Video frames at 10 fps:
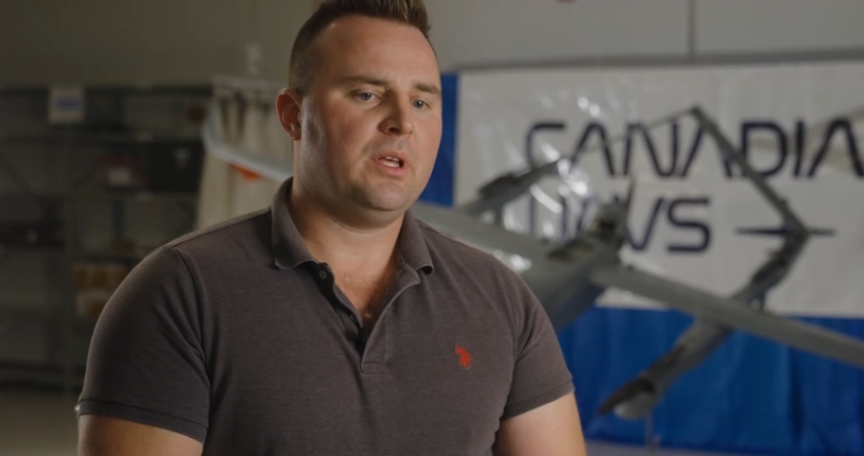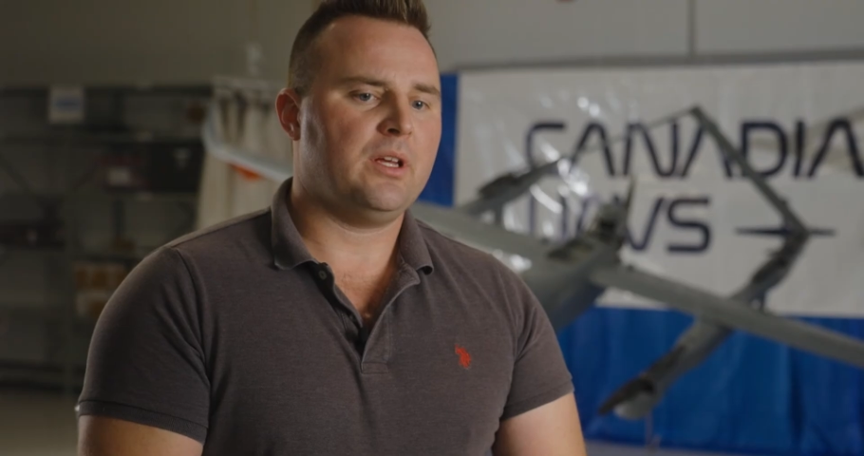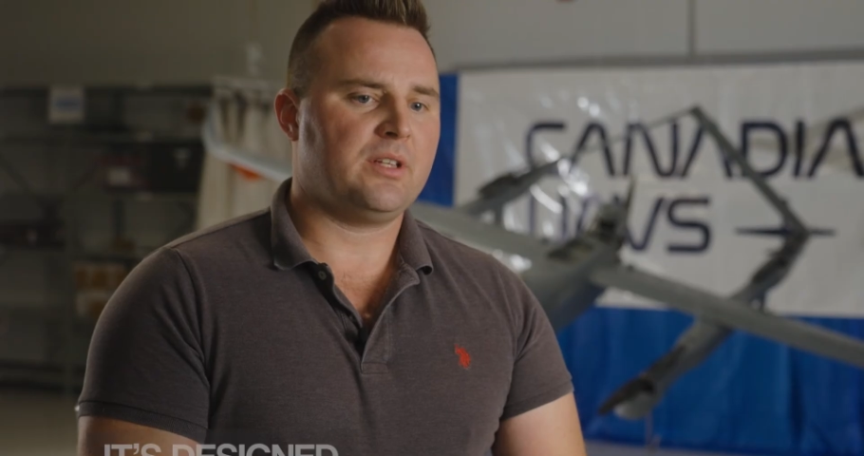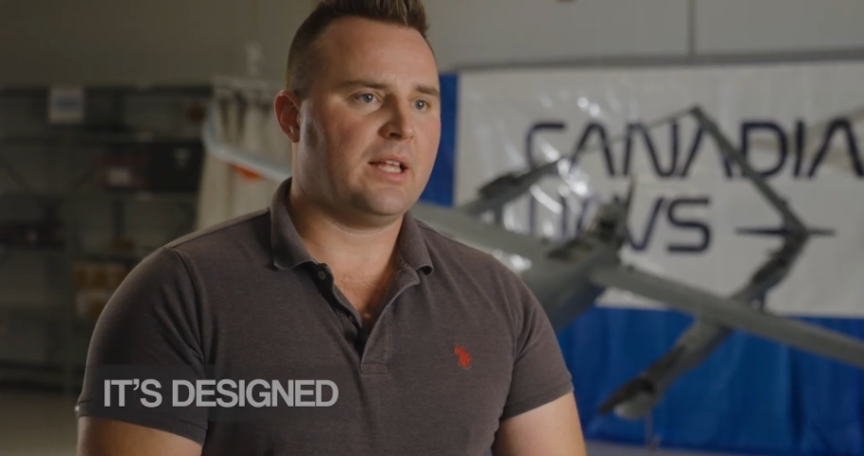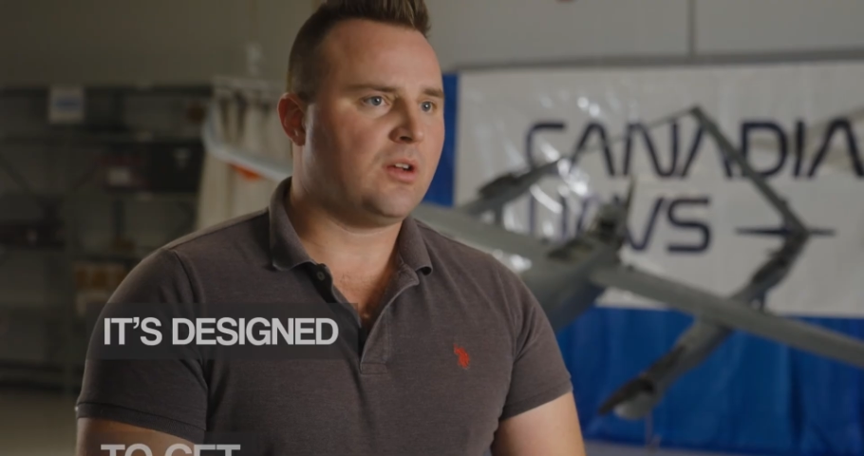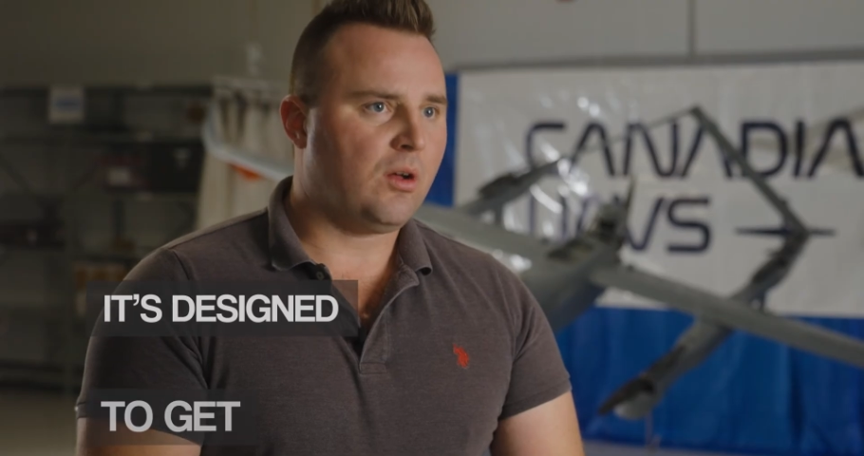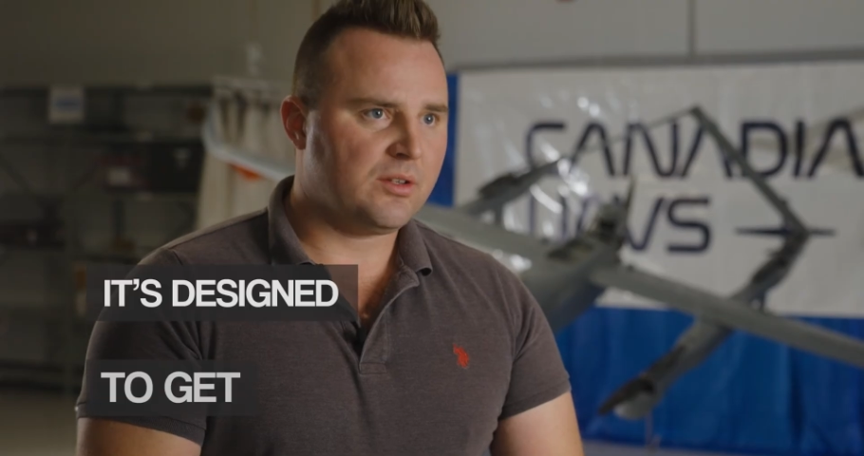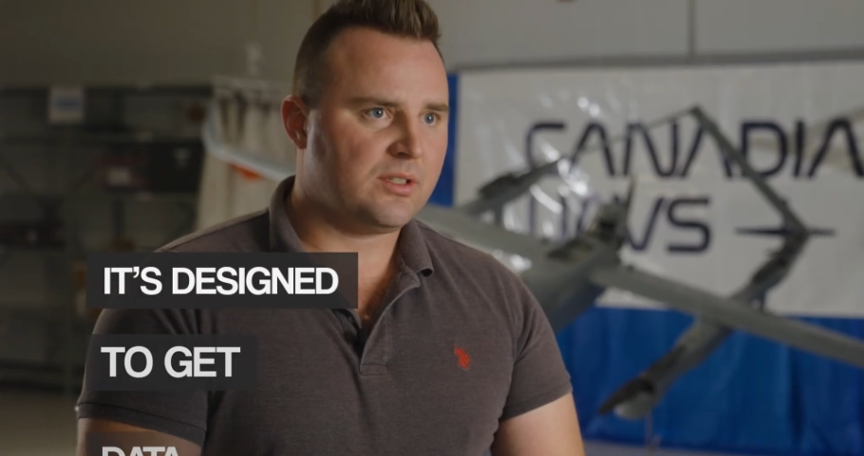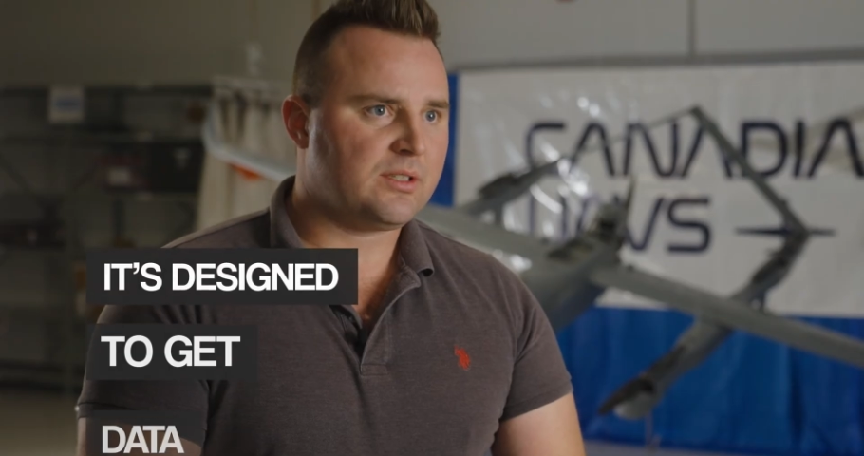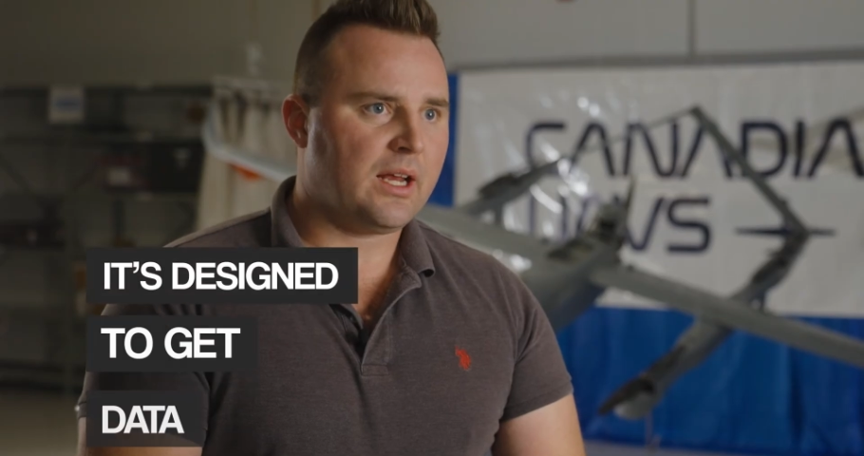because that's all
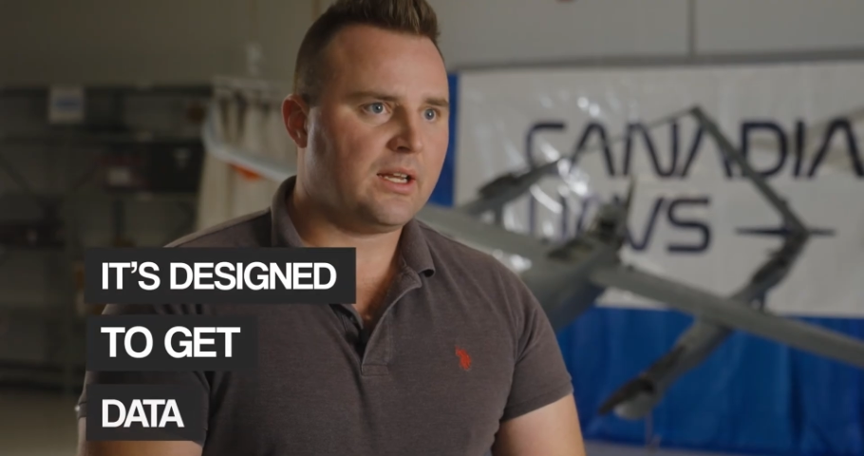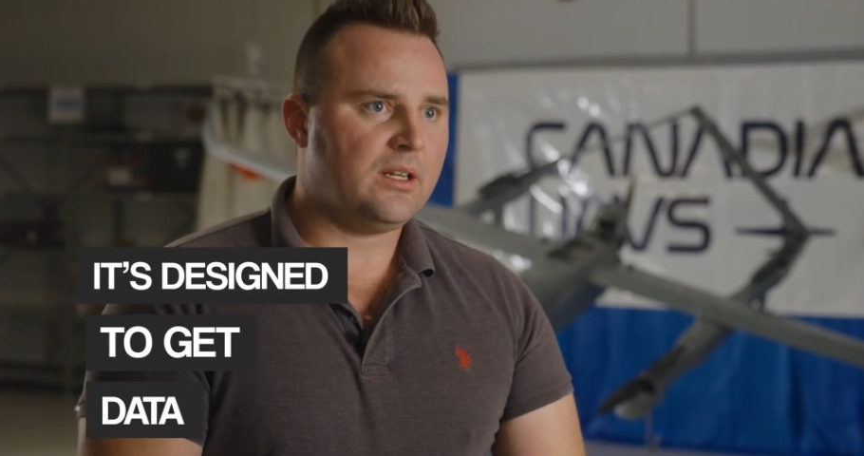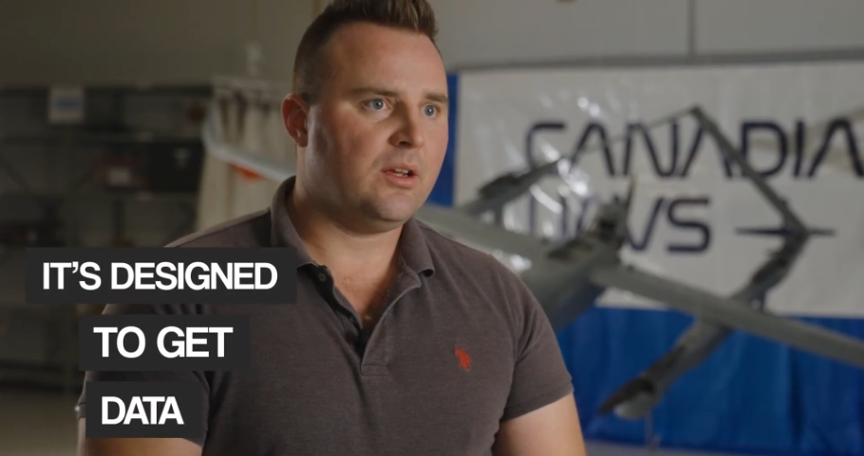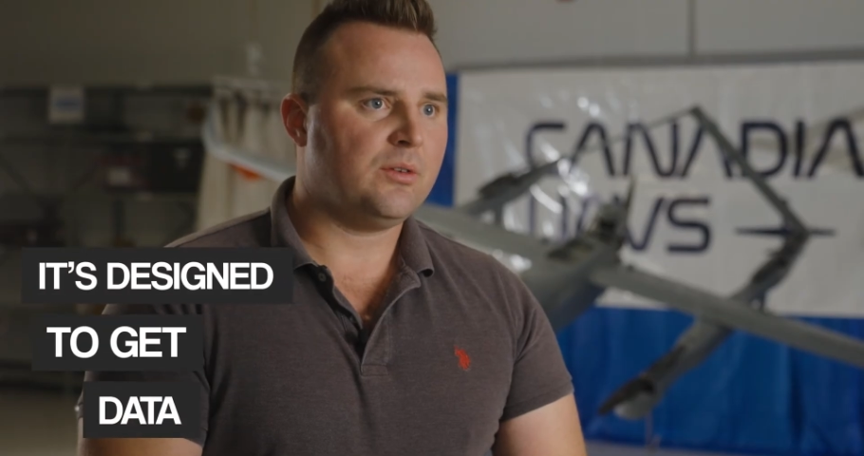it's designed to do.